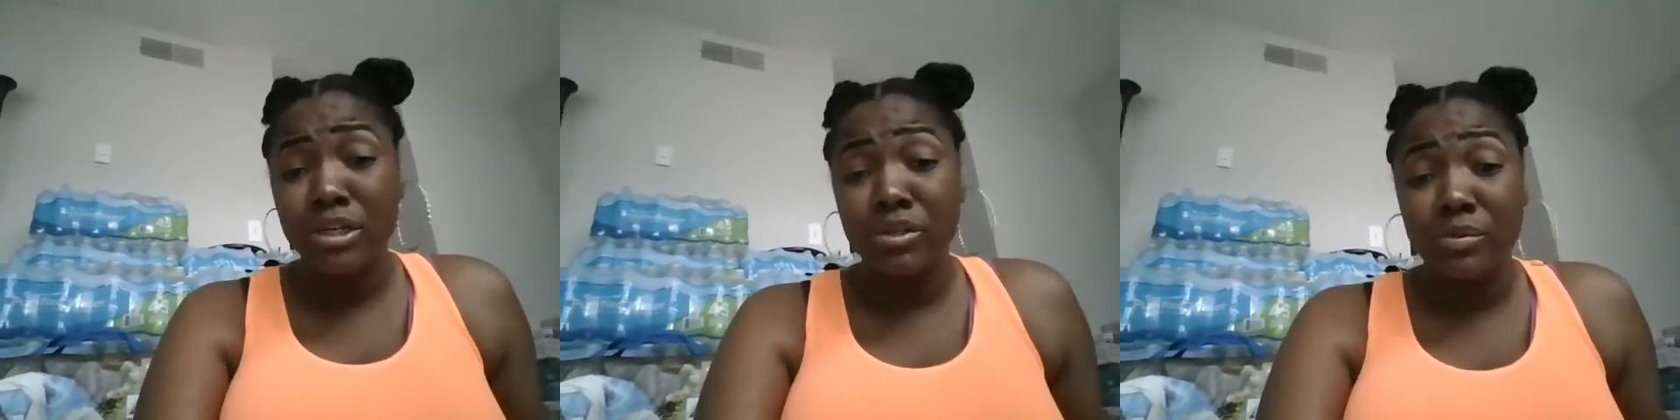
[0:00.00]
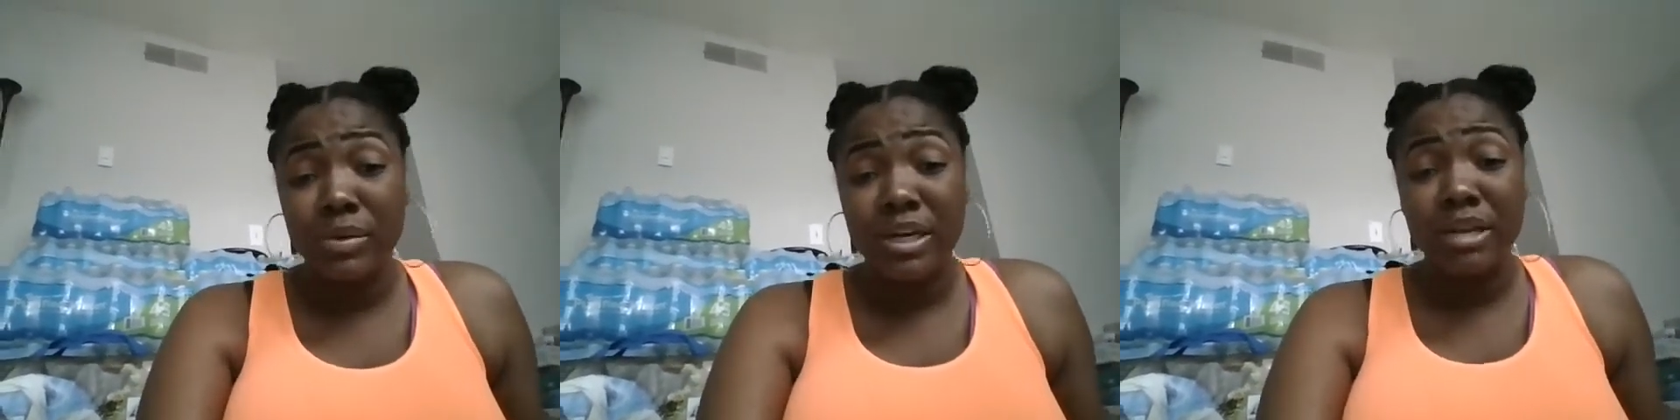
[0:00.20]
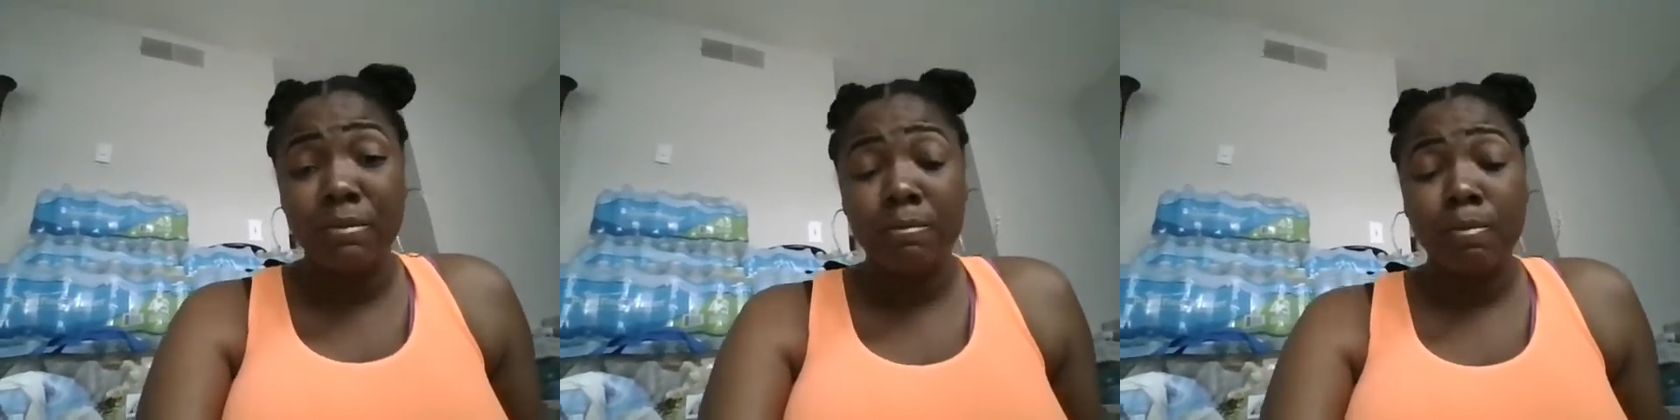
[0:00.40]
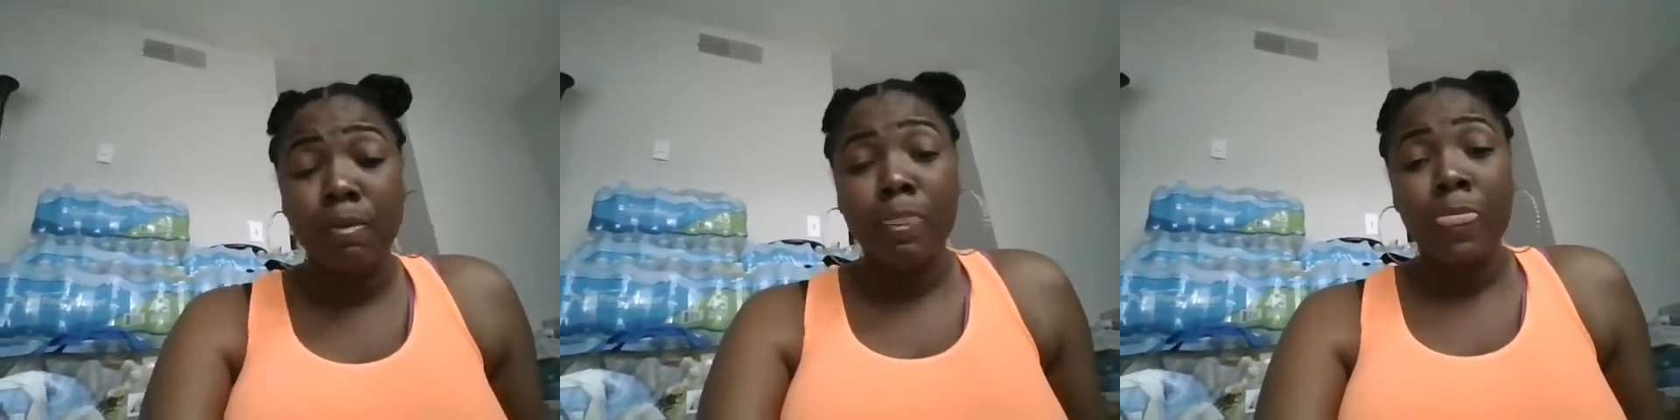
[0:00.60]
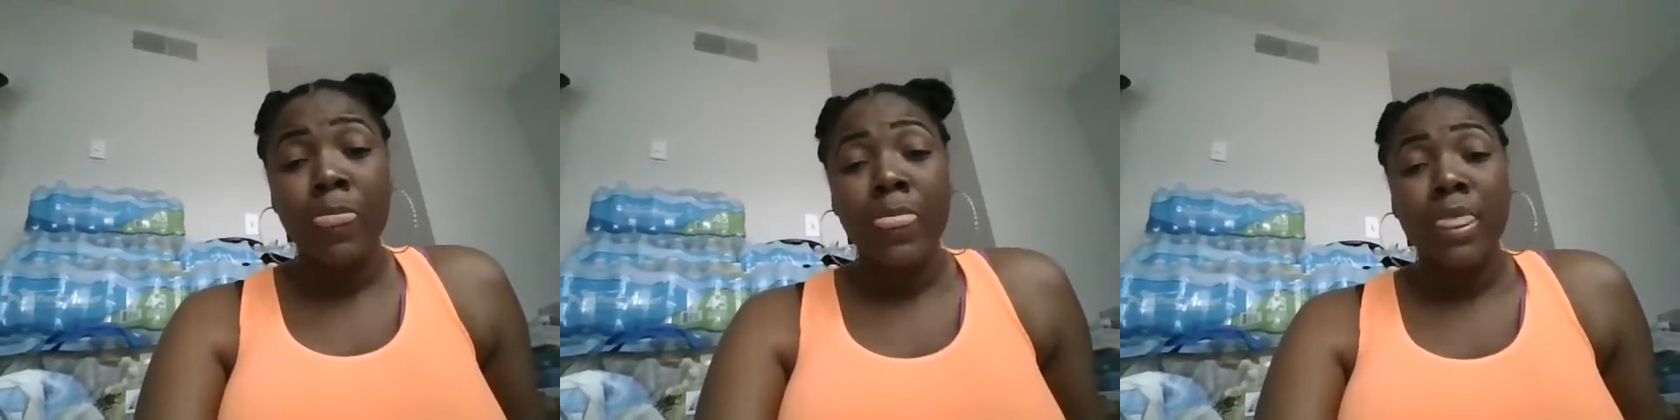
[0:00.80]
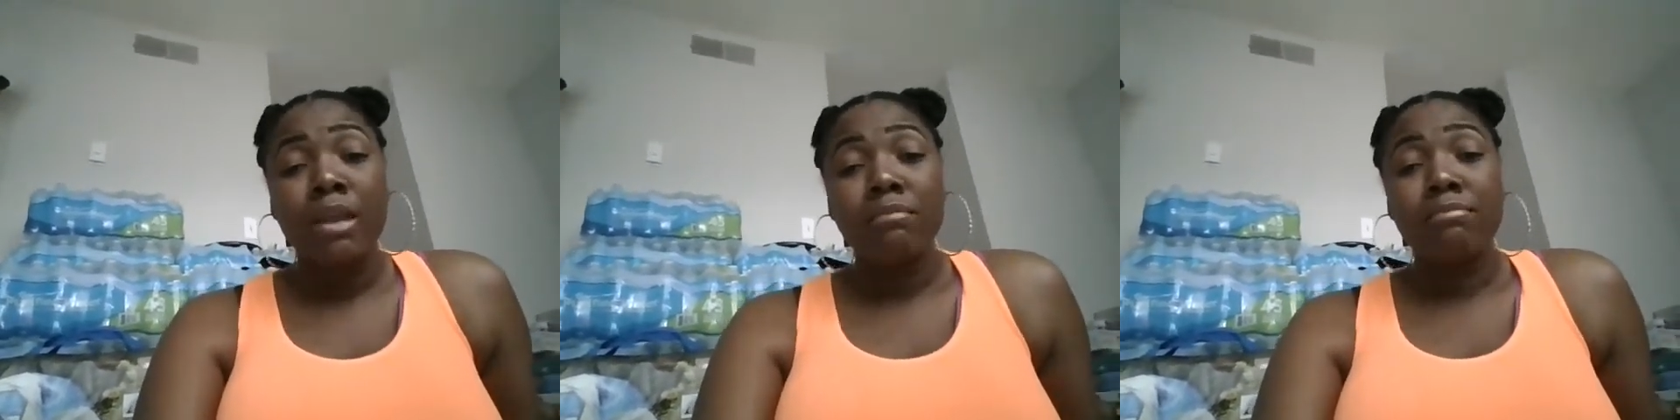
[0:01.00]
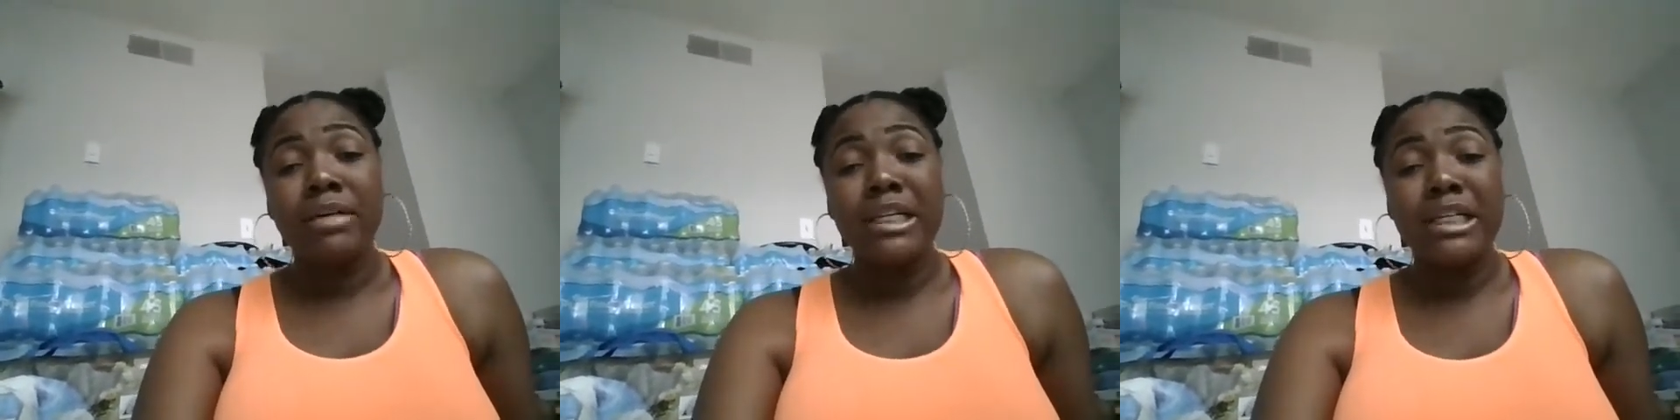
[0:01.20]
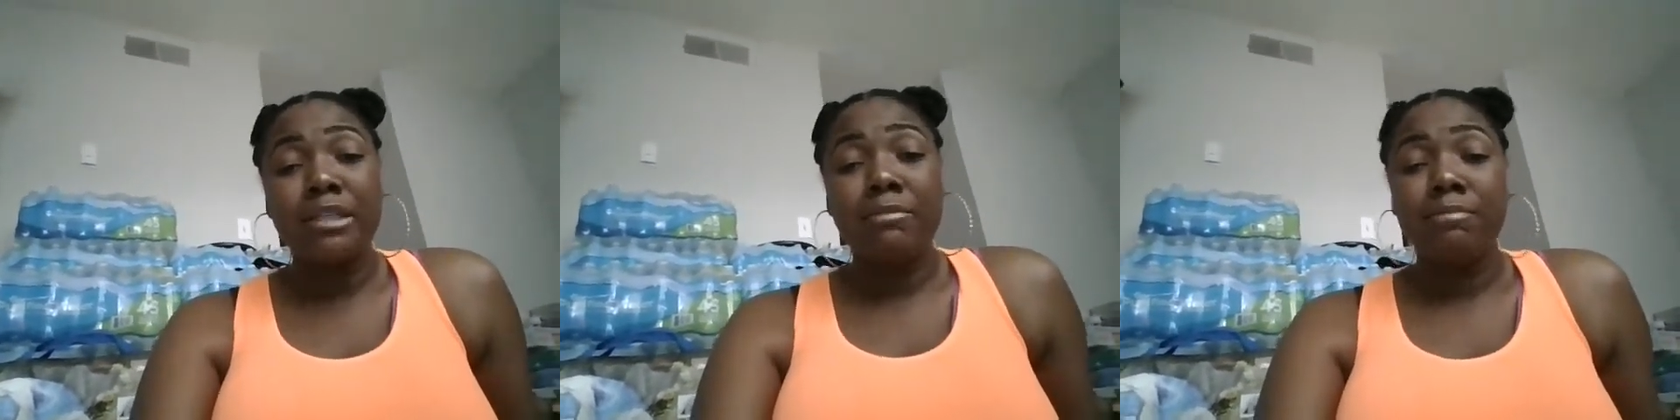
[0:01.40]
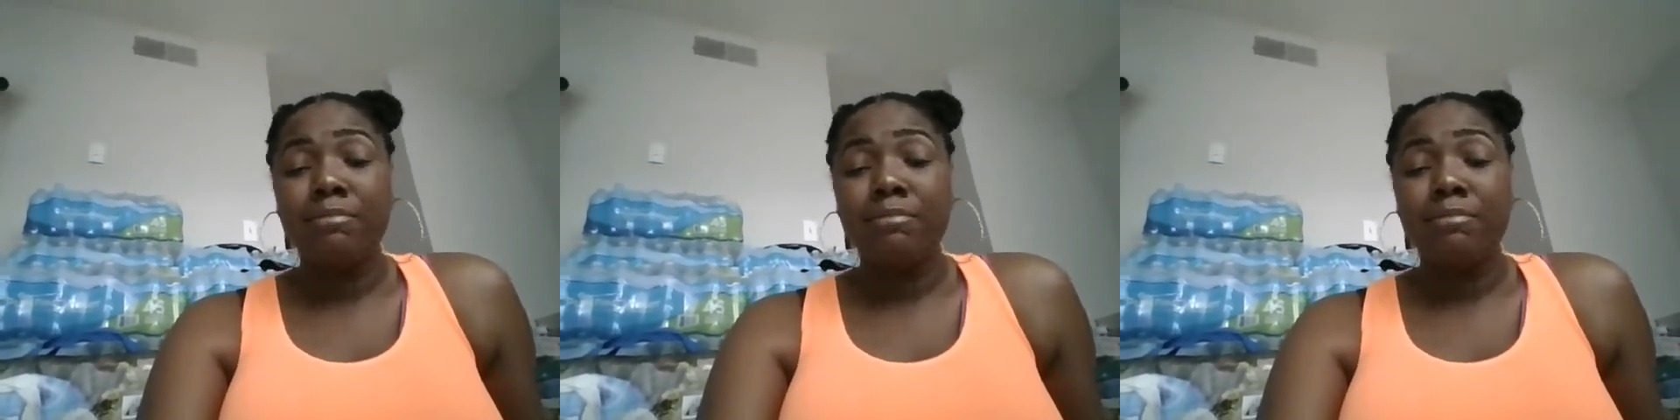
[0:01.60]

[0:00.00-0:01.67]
do with it. But